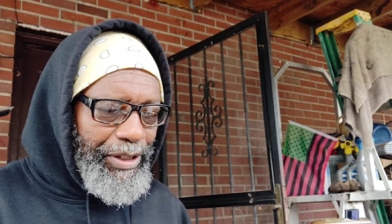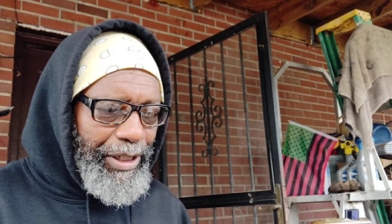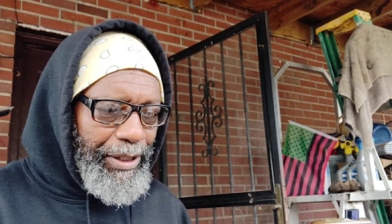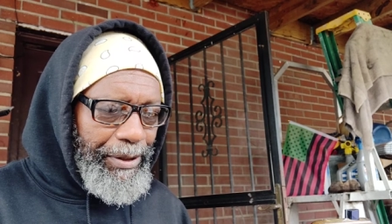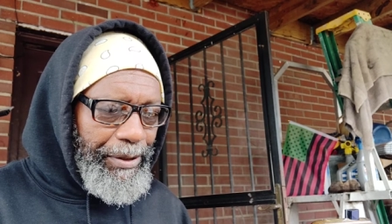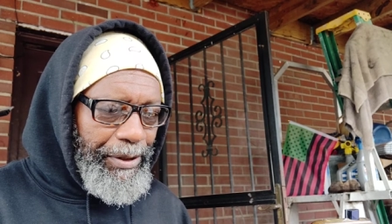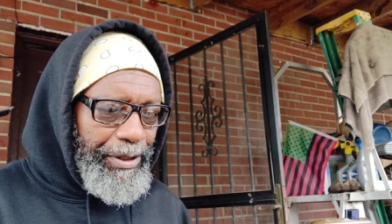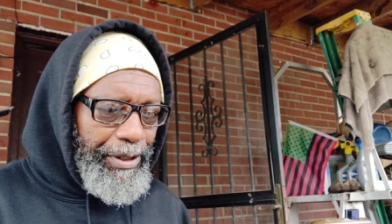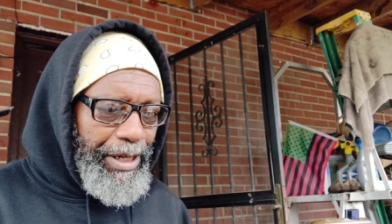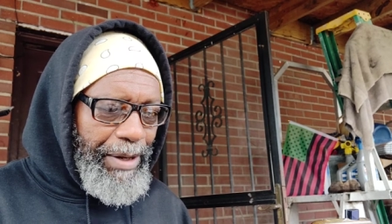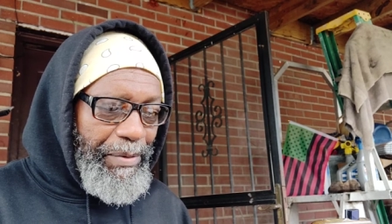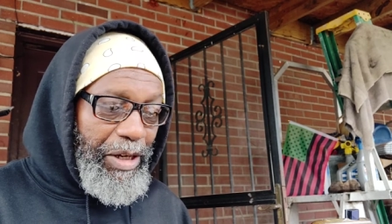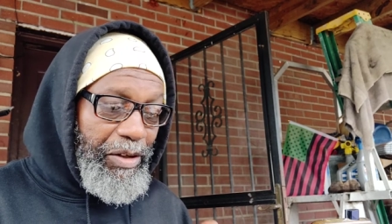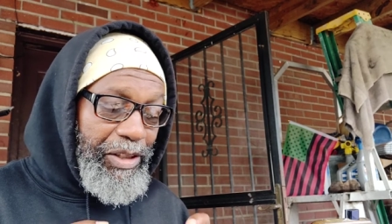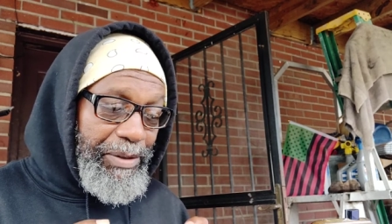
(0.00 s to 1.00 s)
thing. I'm
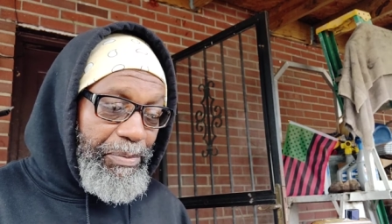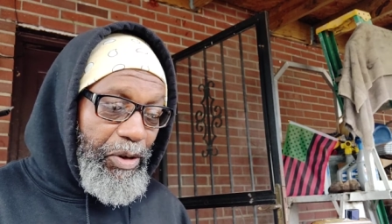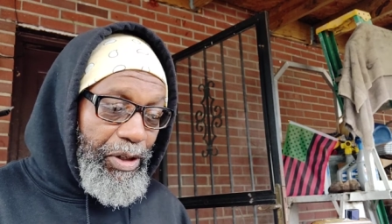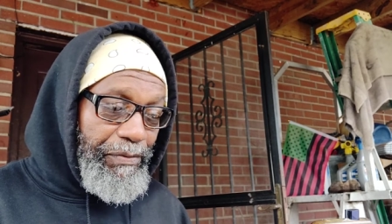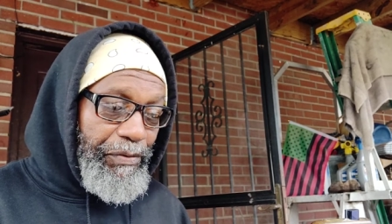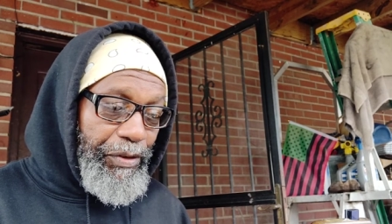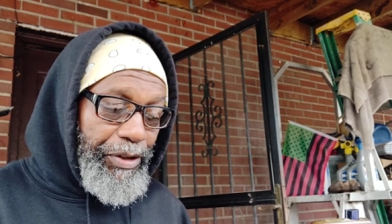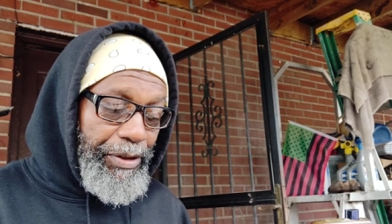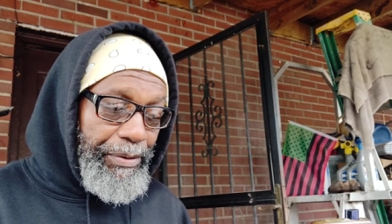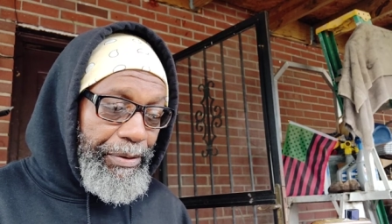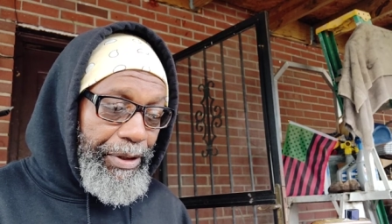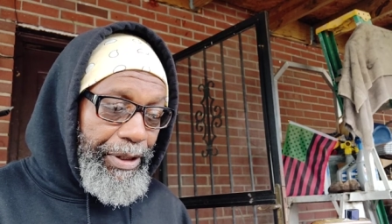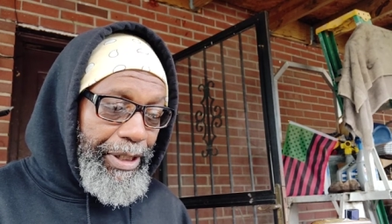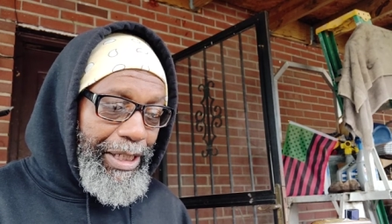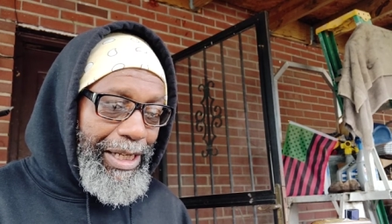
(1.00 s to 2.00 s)
not going to spoil it for you.
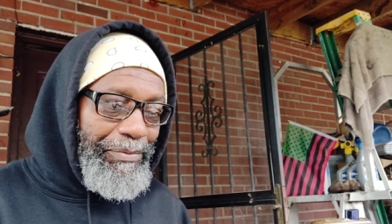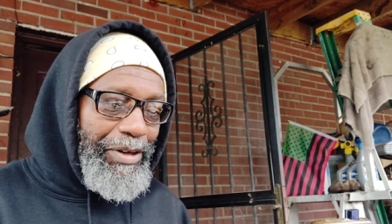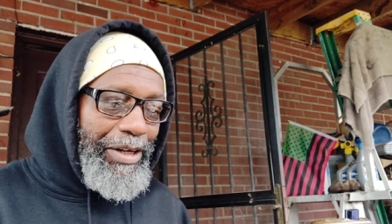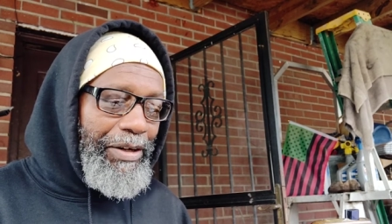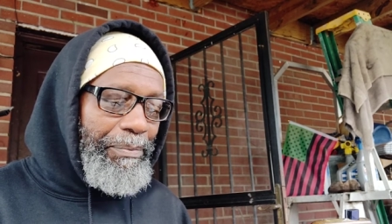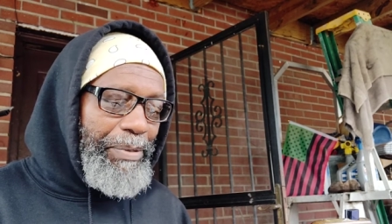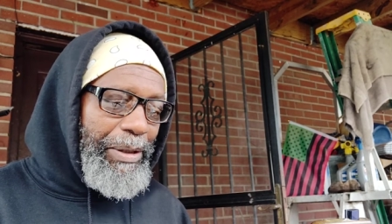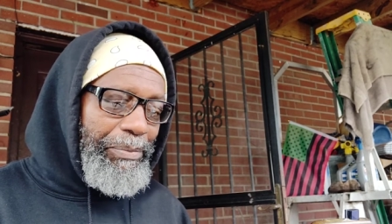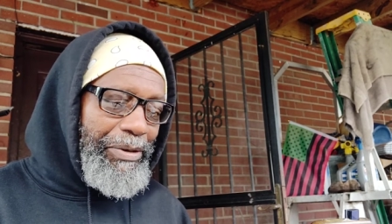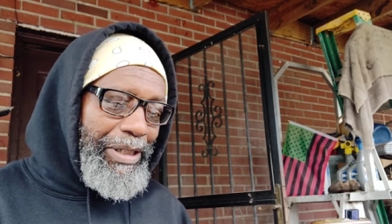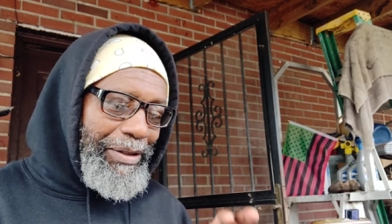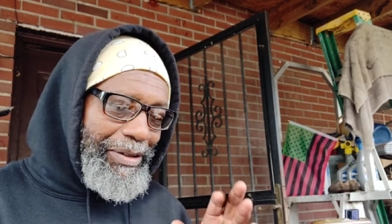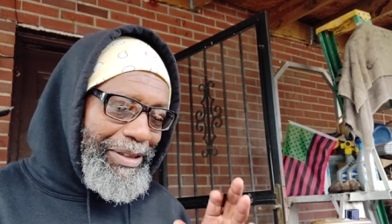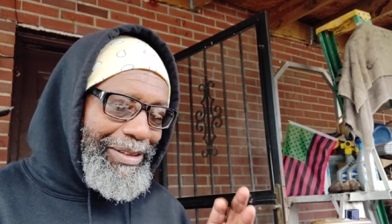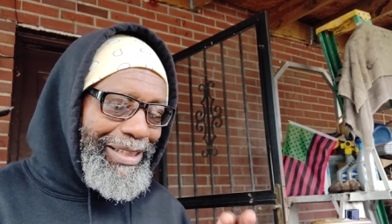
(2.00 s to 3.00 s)
Even I know people
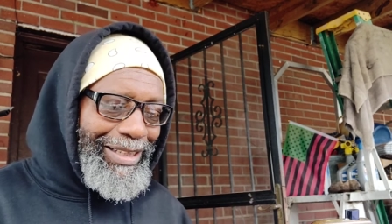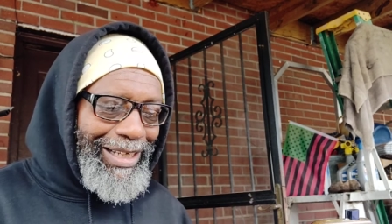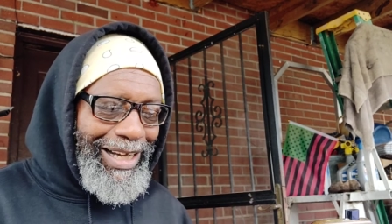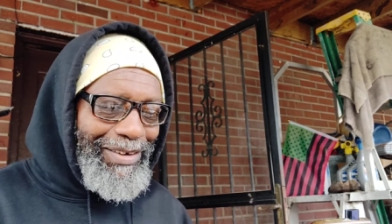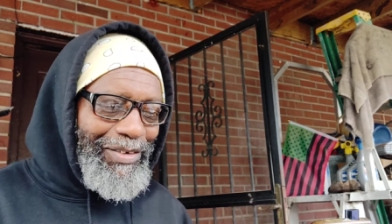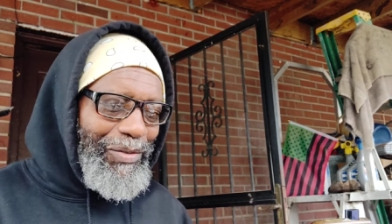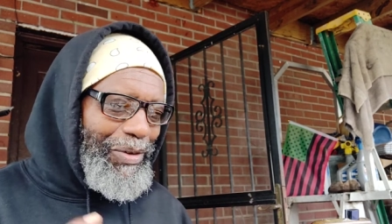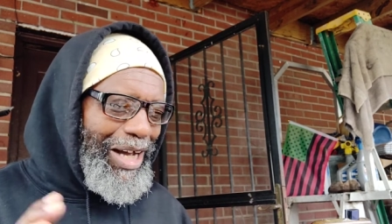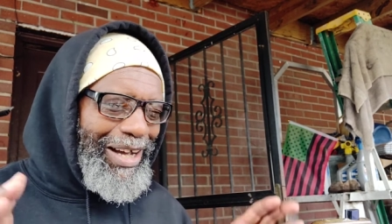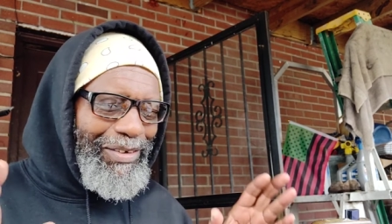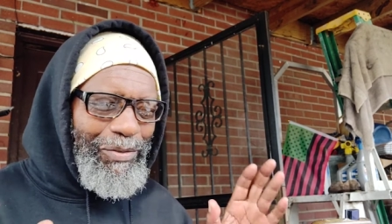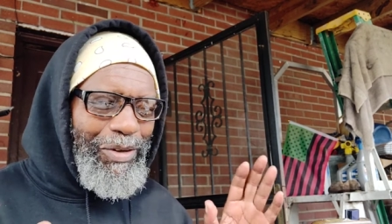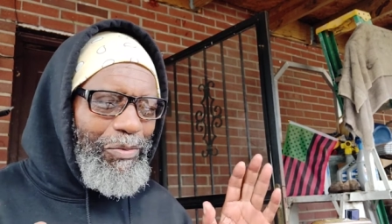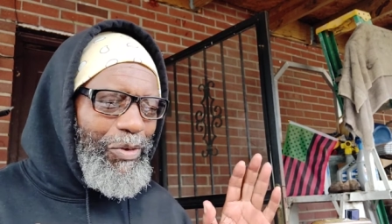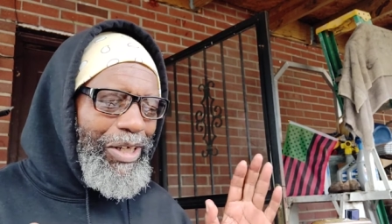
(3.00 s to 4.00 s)
they did that. I don't. I
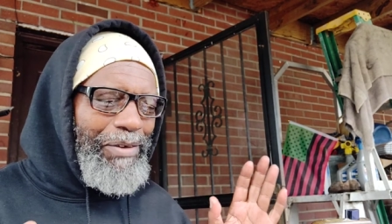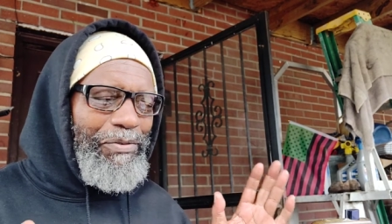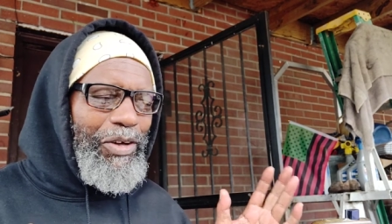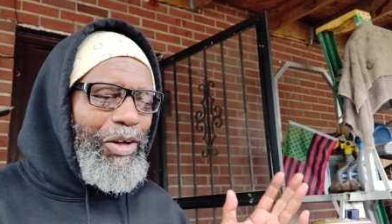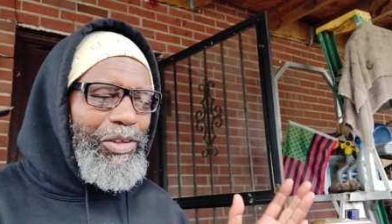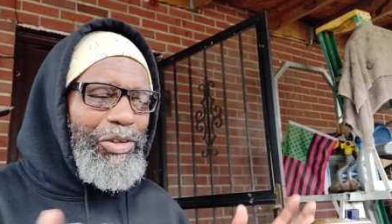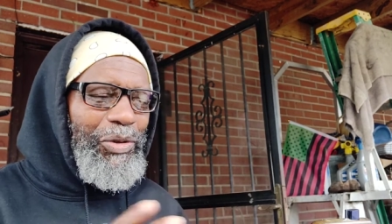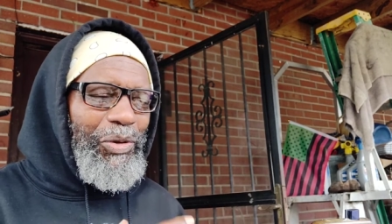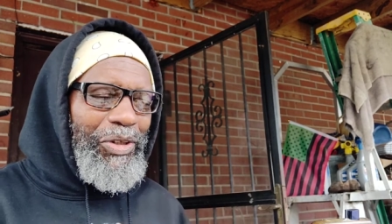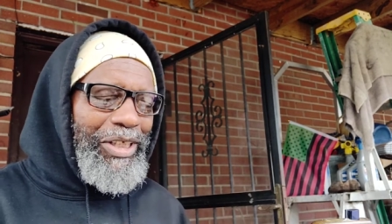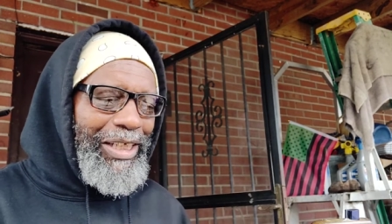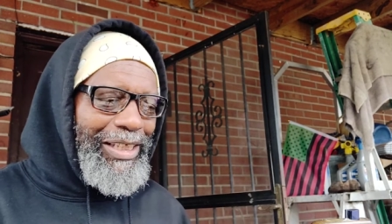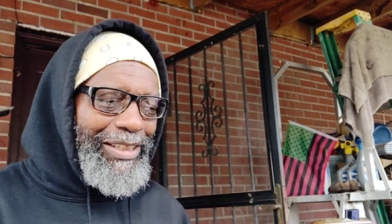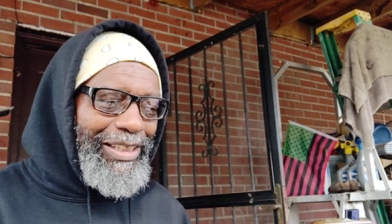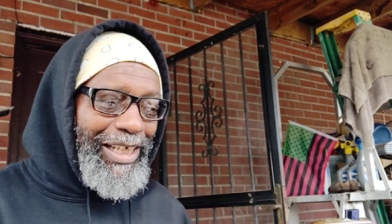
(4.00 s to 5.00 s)
don't. Whatever y'all do on the
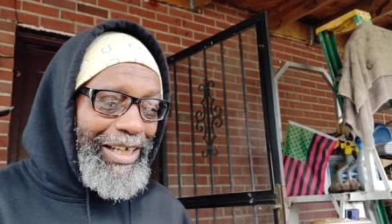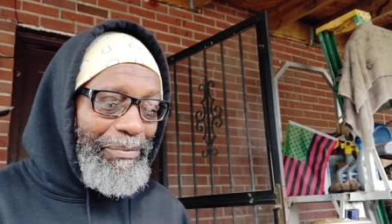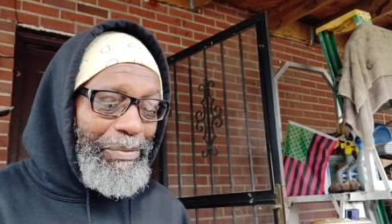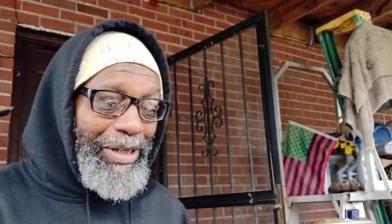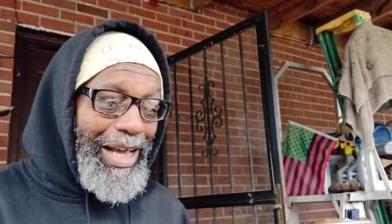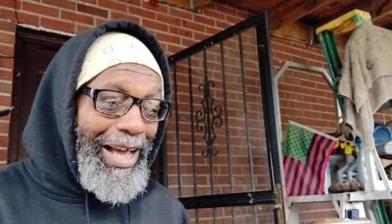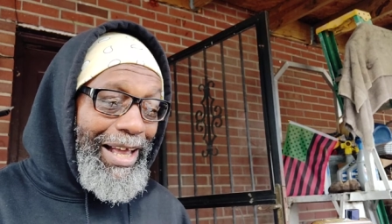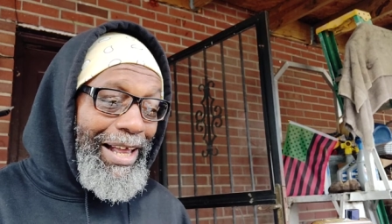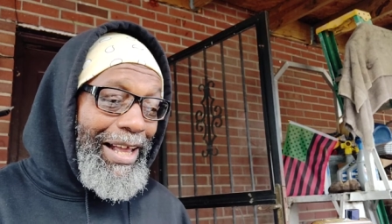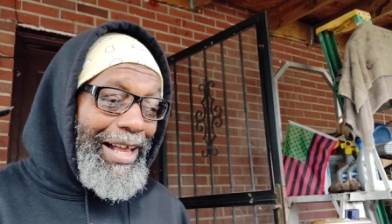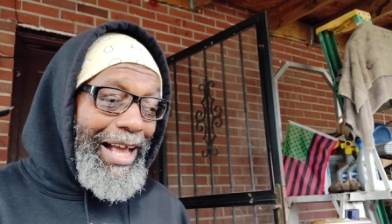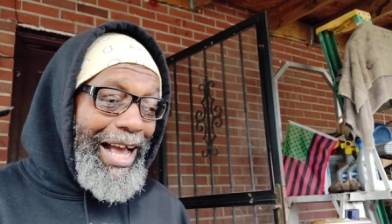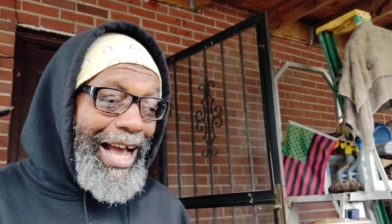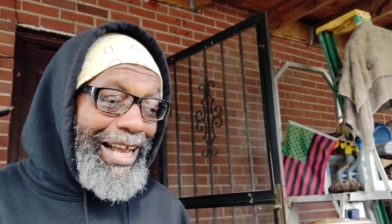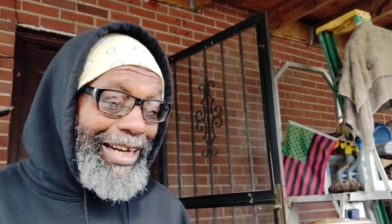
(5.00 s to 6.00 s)
internet, but I,
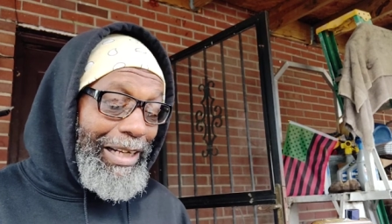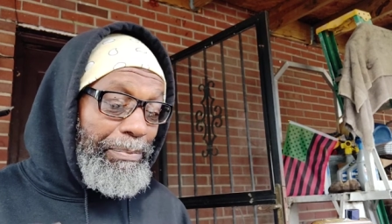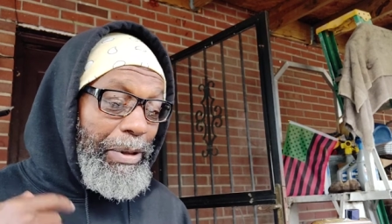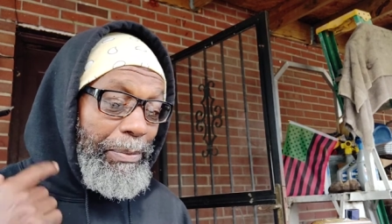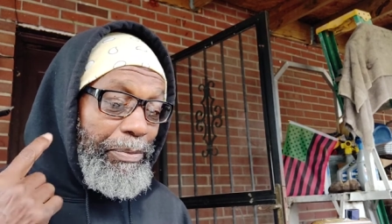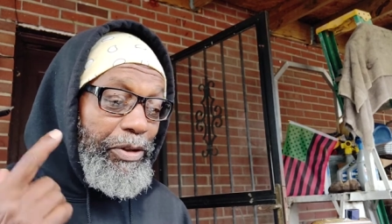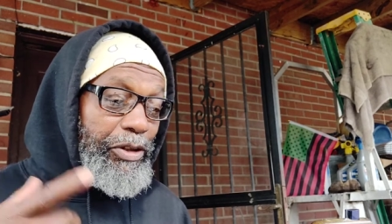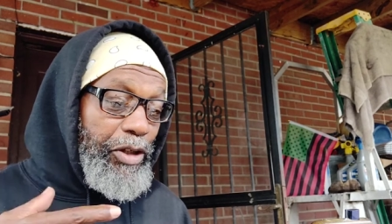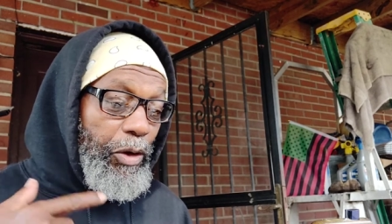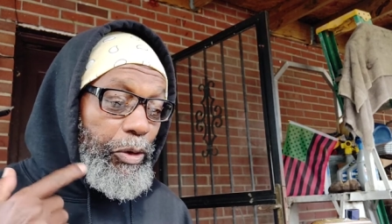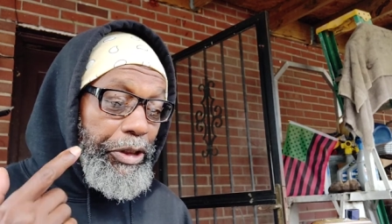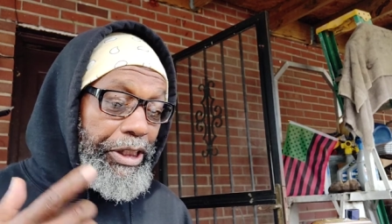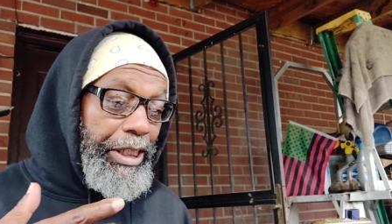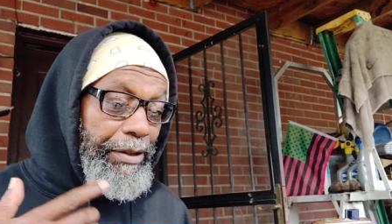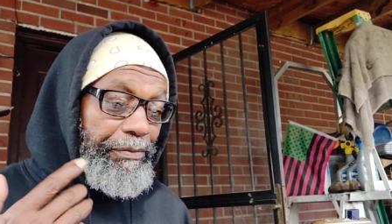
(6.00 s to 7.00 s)
I like people to go
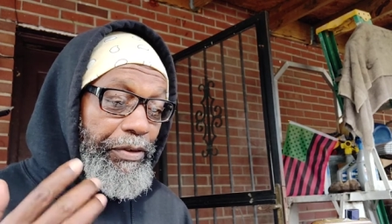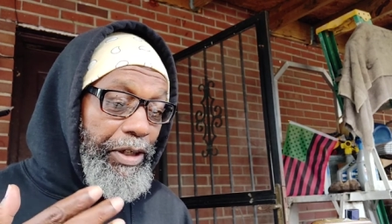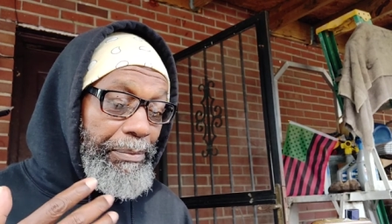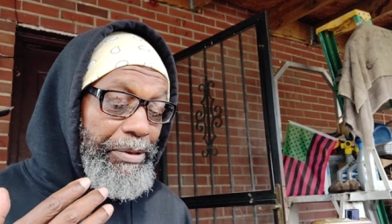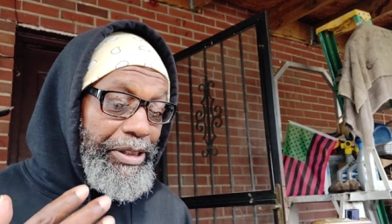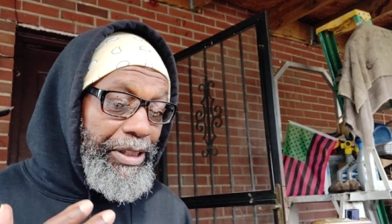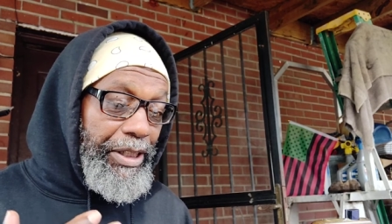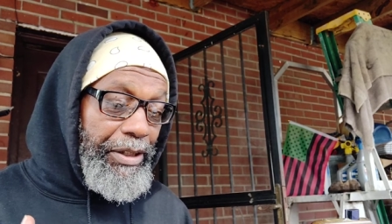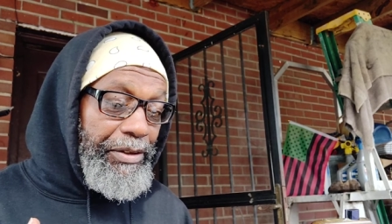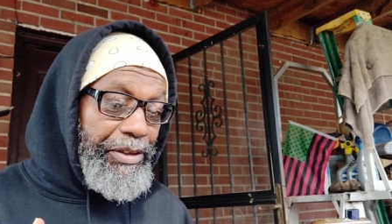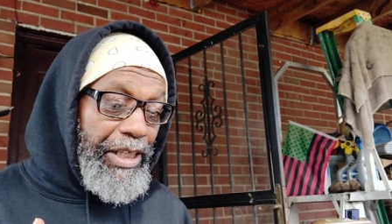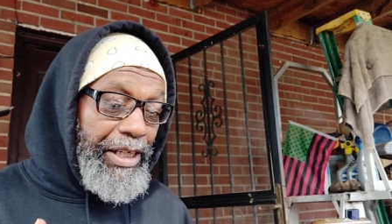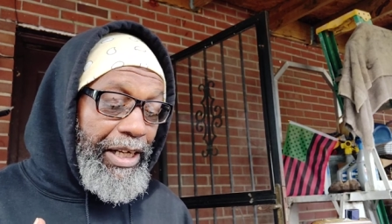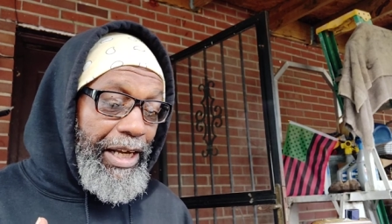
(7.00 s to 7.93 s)
see it for themselves.